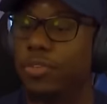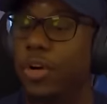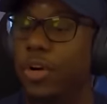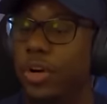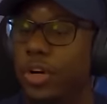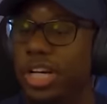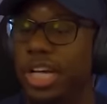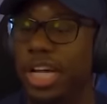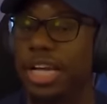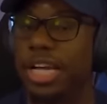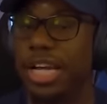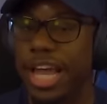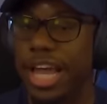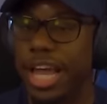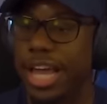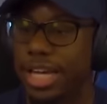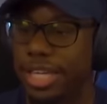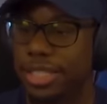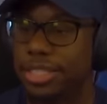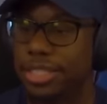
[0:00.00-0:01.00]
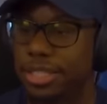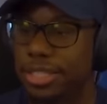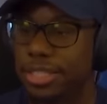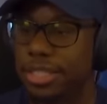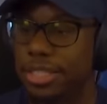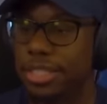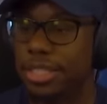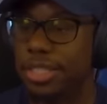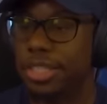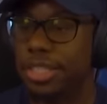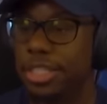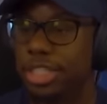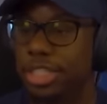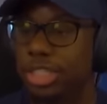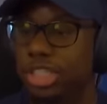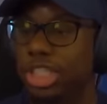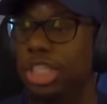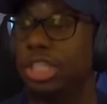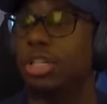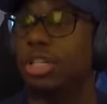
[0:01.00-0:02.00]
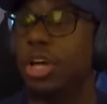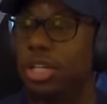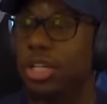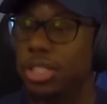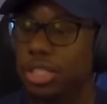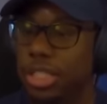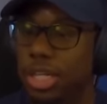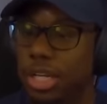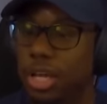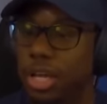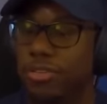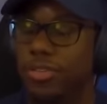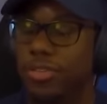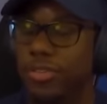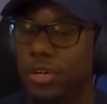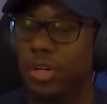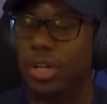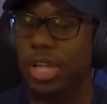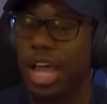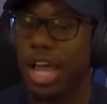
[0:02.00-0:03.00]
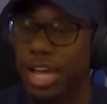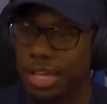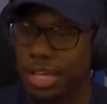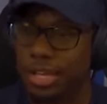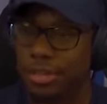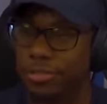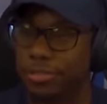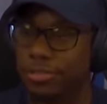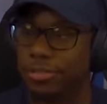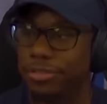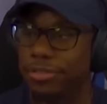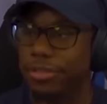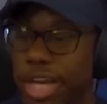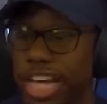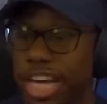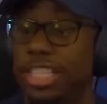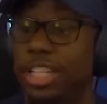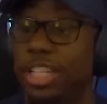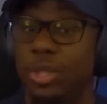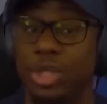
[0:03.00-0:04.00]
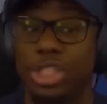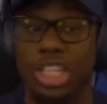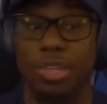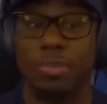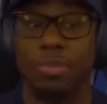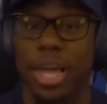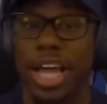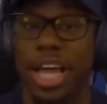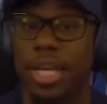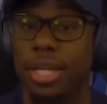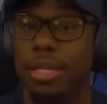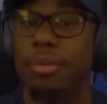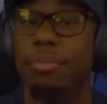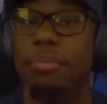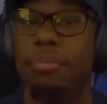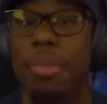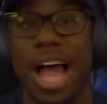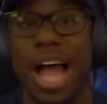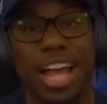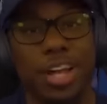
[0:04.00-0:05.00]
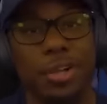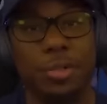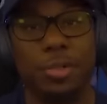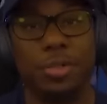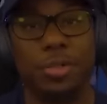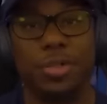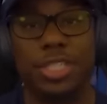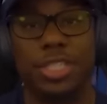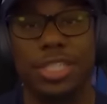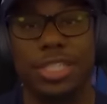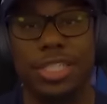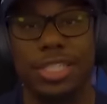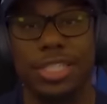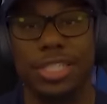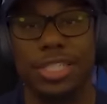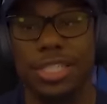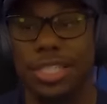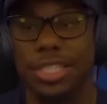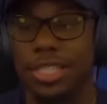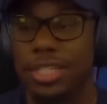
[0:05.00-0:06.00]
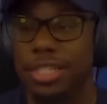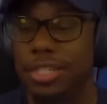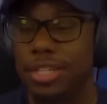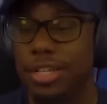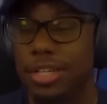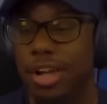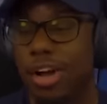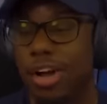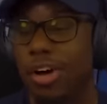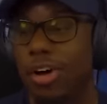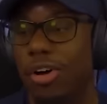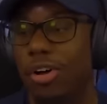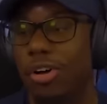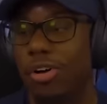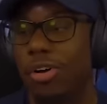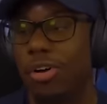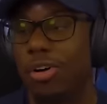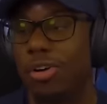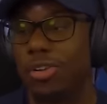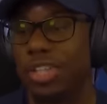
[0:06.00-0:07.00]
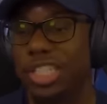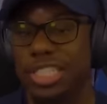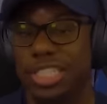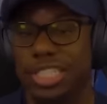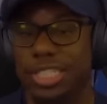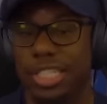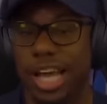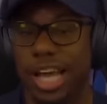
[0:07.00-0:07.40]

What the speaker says: for her to connect. She lost the love of her life until she met Miles. Oh, this is